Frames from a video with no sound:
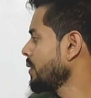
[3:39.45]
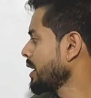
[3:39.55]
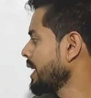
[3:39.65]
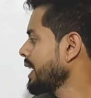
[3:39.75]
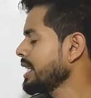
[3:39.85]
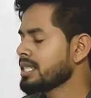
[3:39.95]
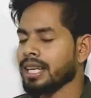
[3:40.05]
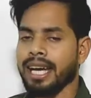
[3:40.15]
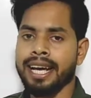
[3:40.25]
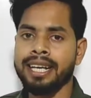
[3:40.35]
organized
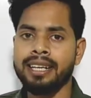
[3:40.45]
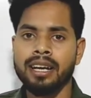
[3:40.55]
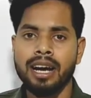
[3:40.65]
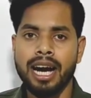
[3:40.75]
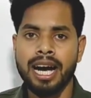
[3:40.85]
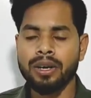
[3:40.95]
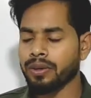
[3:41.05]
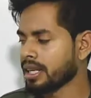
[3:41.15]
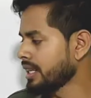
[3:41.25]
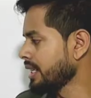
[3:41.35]
and
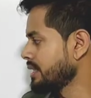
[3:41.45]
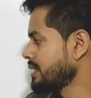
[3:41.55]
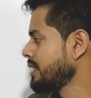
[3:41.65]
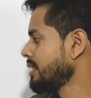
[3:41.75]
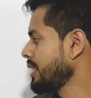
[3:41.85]
unorganized.